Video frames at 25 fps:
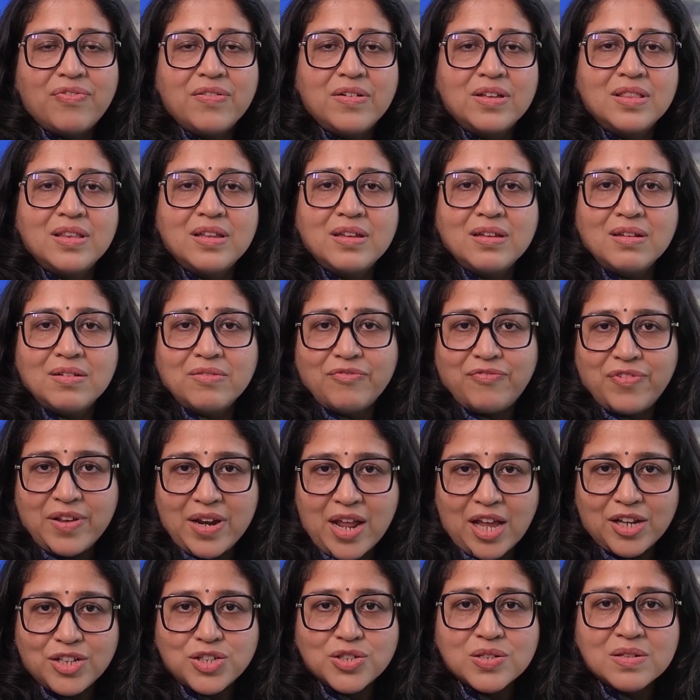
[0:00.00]
for the
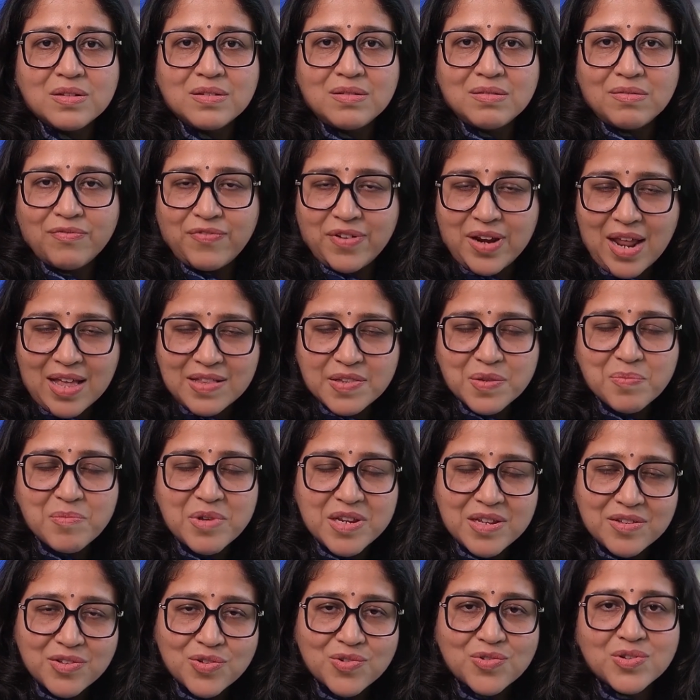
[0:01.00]
finance
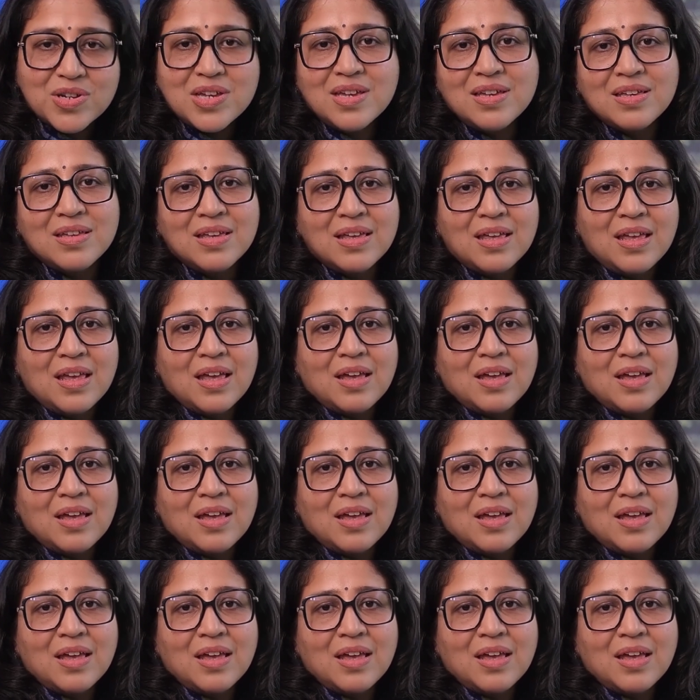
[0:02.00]
ministry